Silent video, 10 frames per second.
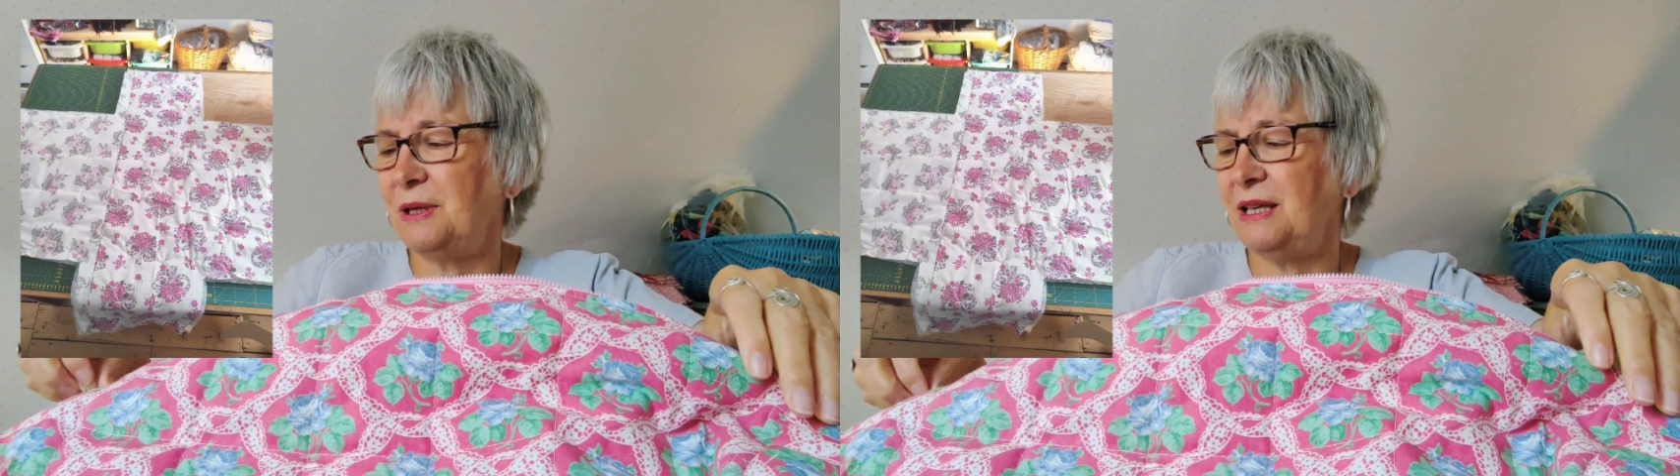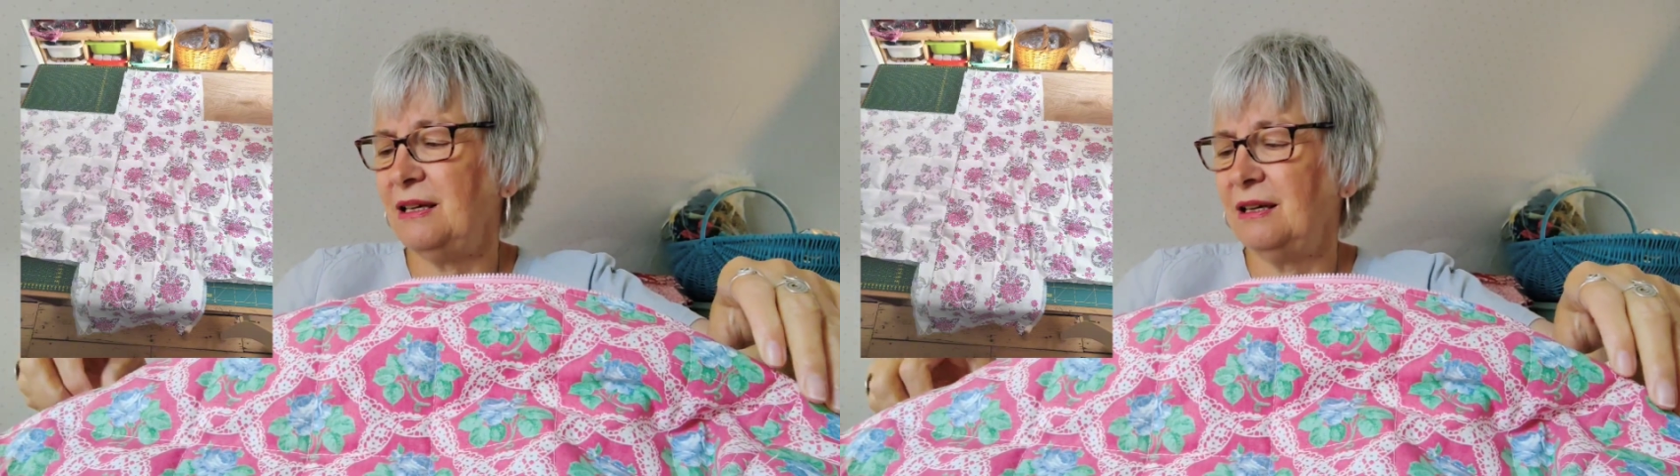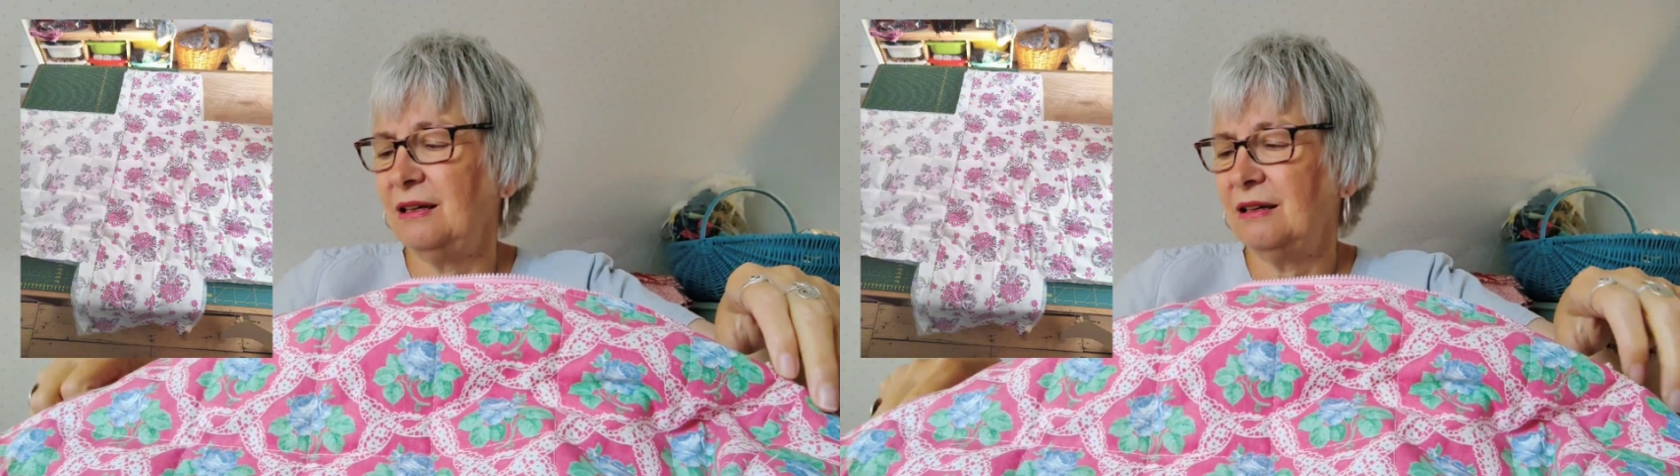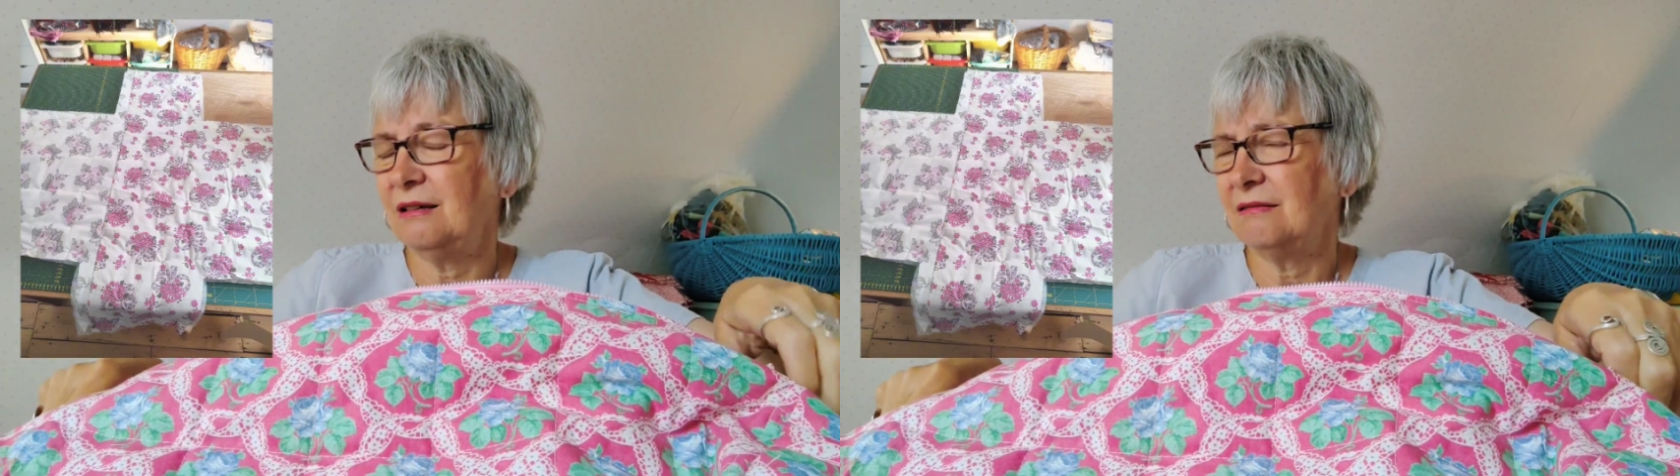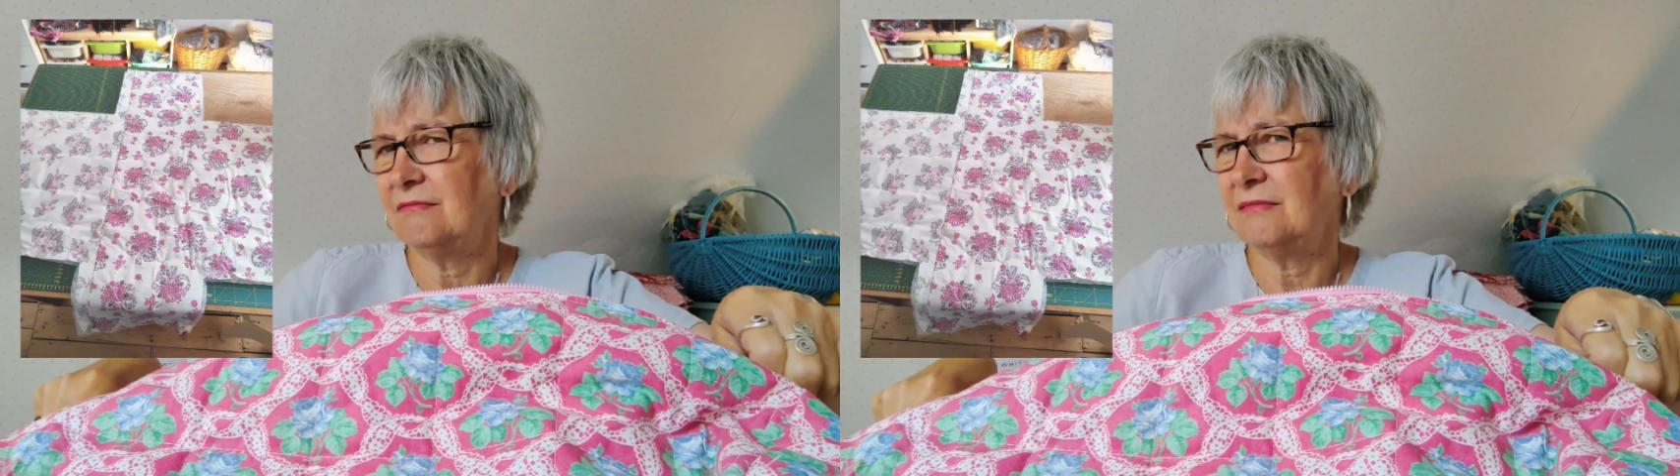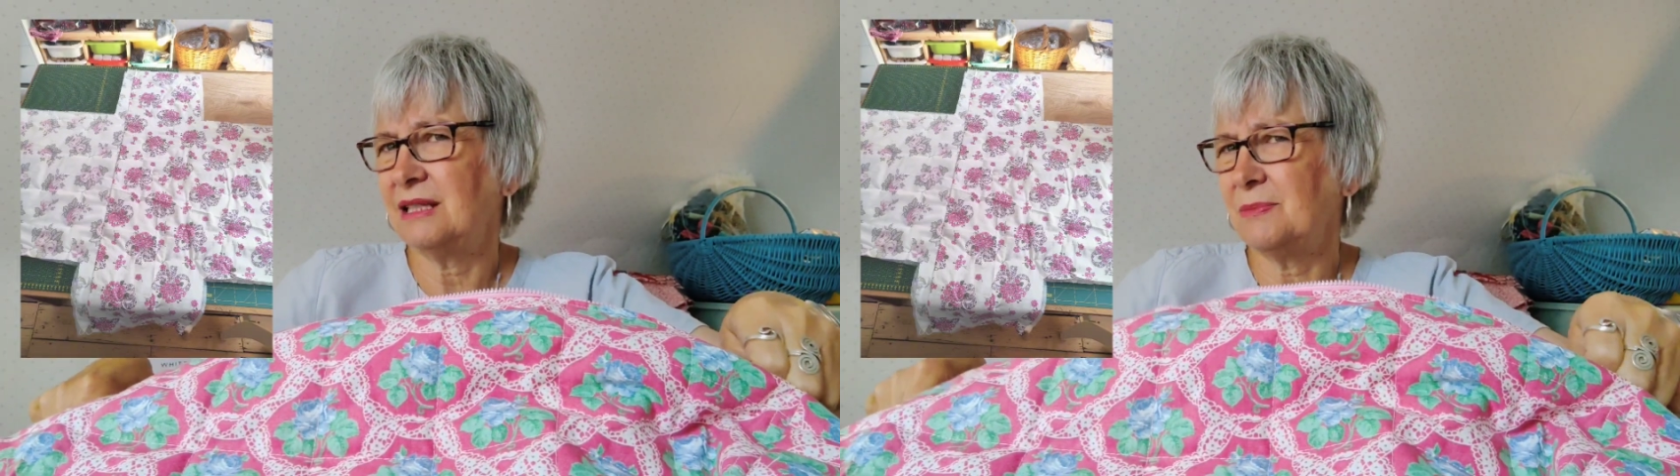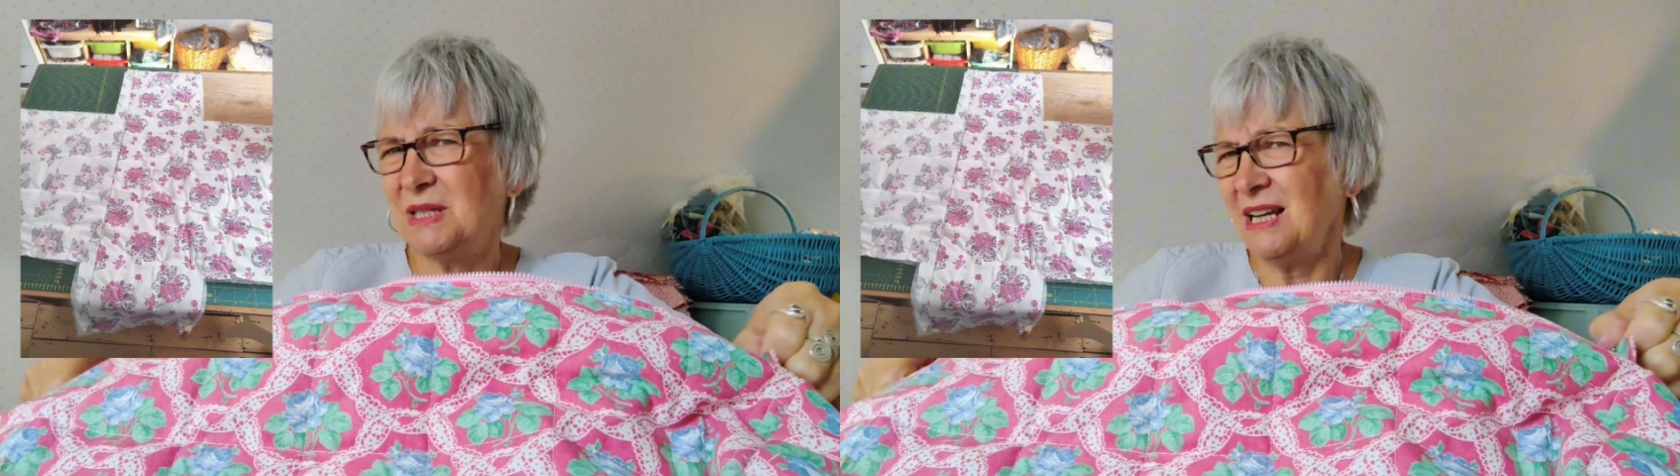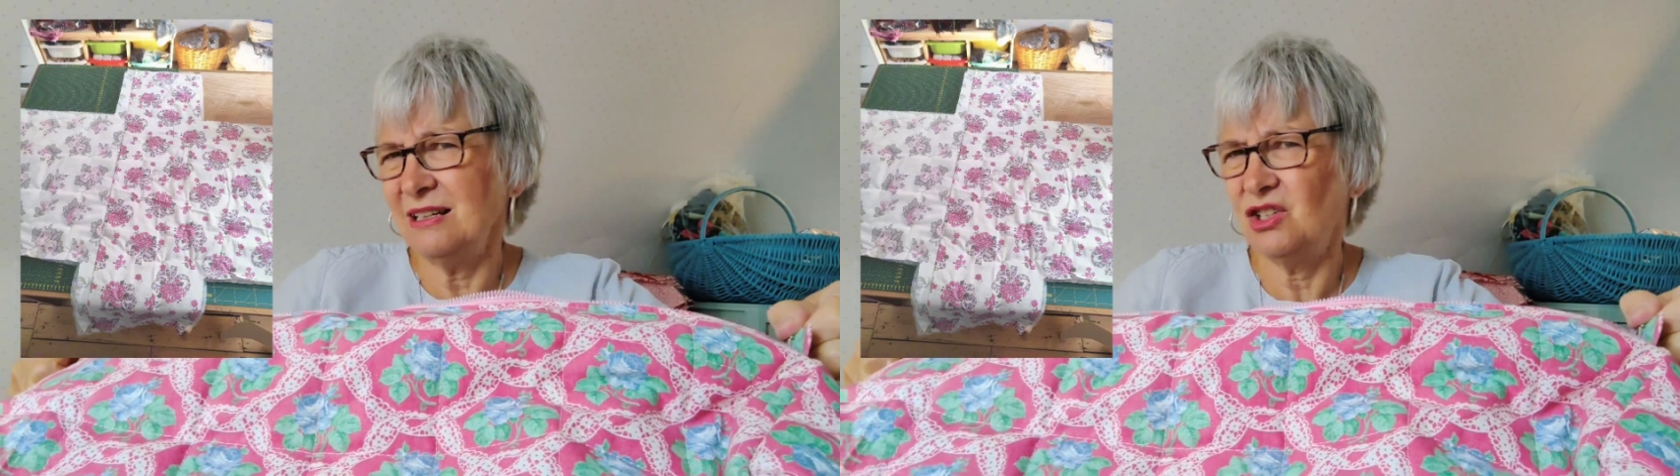be
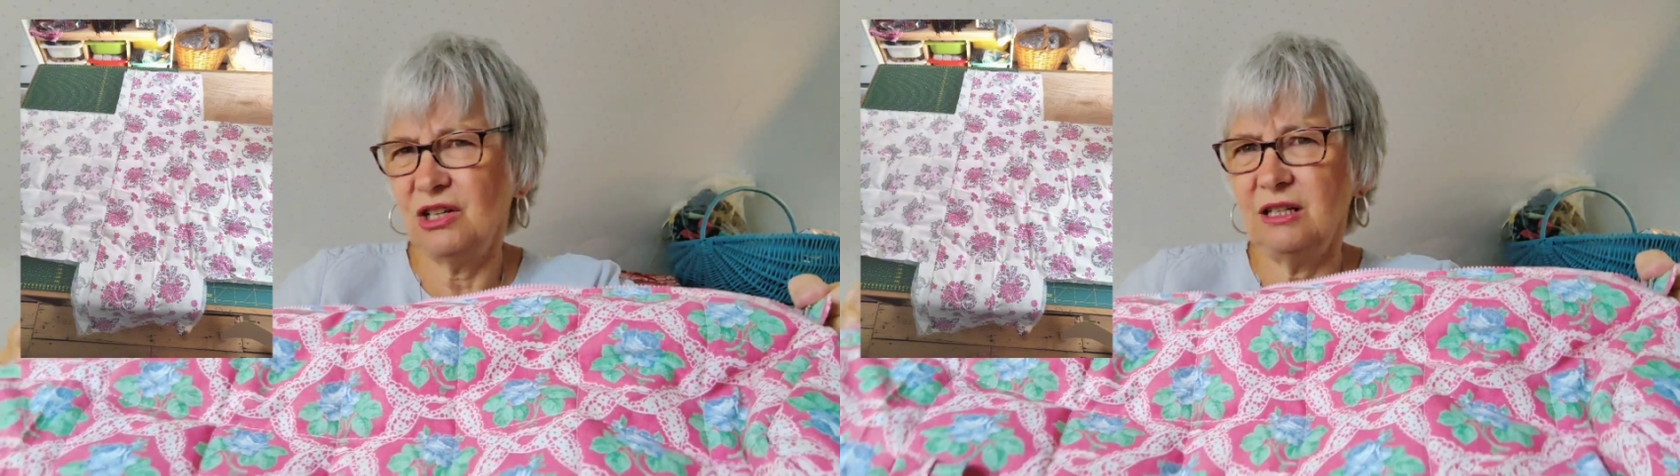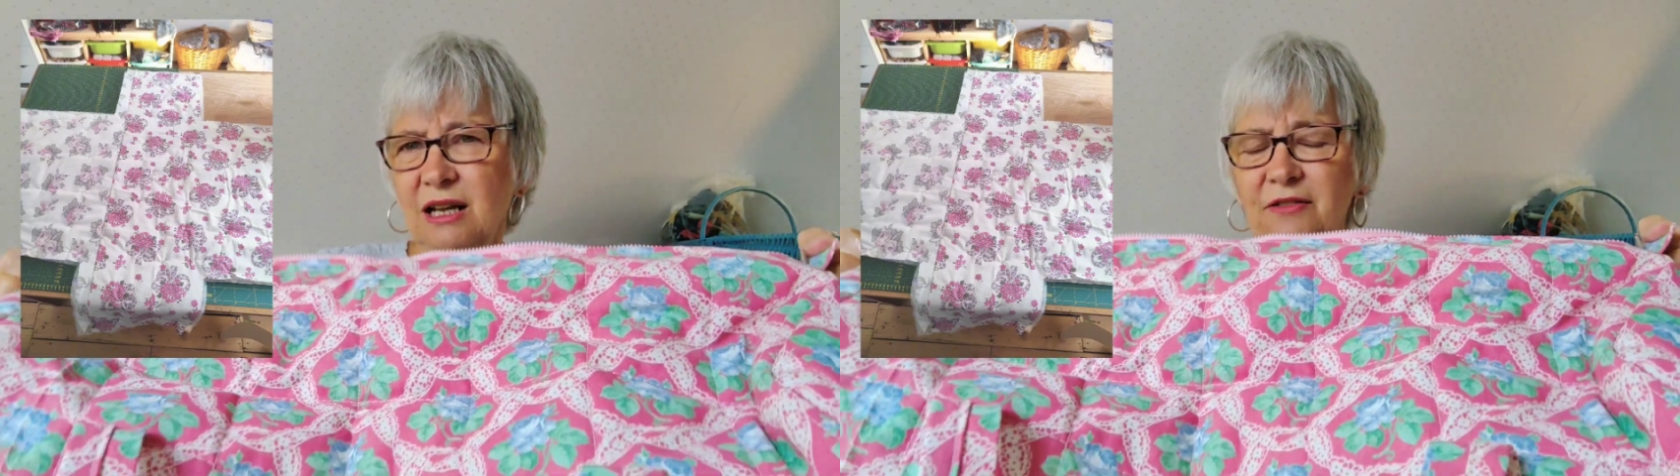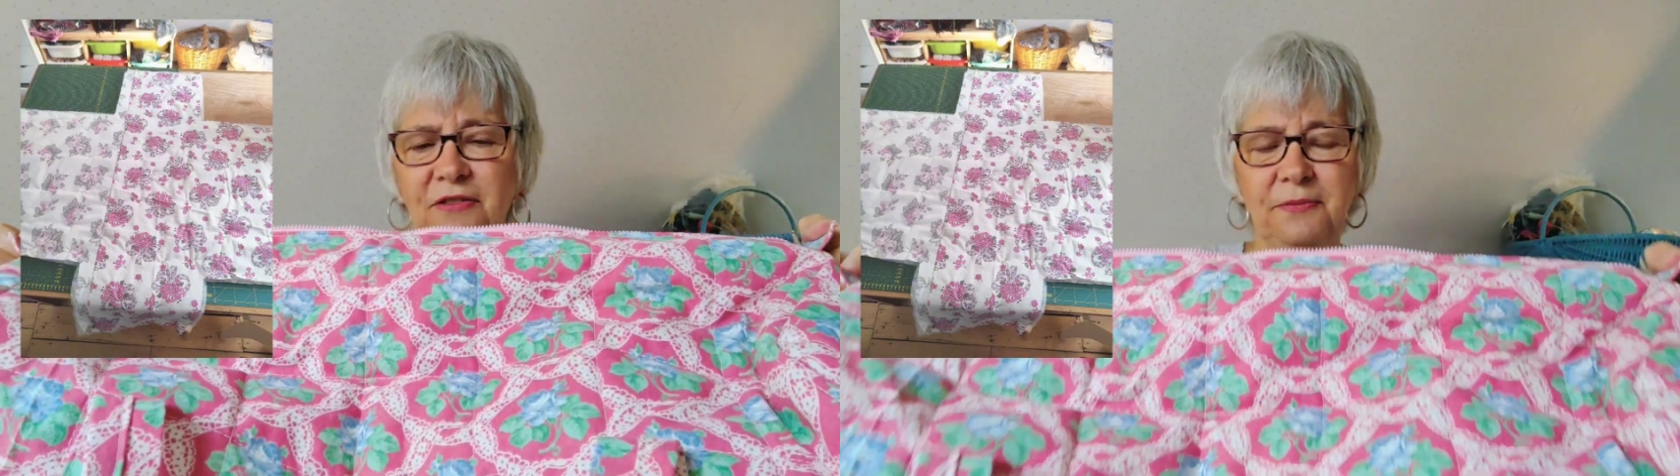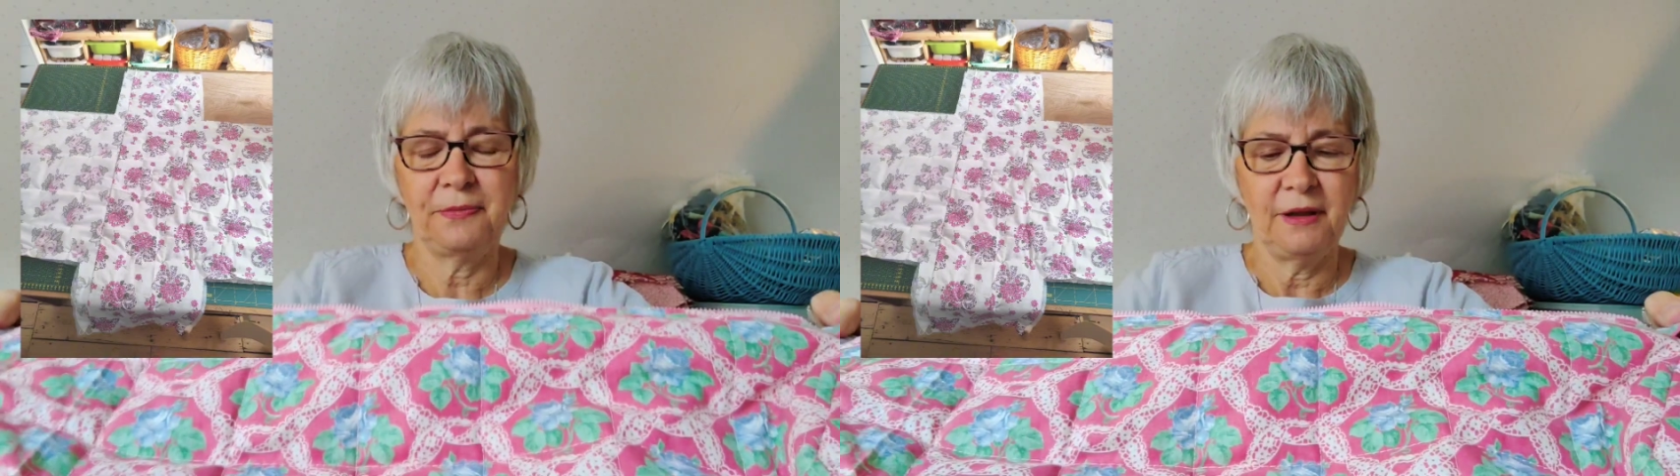substantial enough.